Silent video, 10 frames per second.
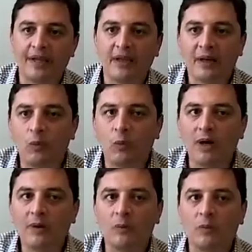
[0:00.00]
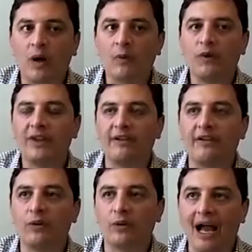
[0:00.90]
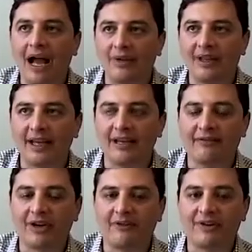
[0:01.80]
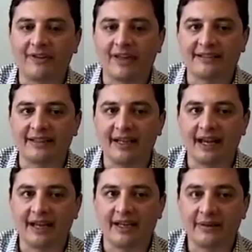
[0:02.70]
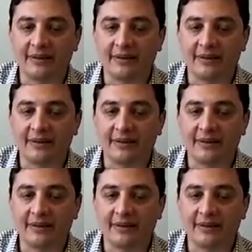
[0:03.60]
What would they do, or how would they get involved if they say,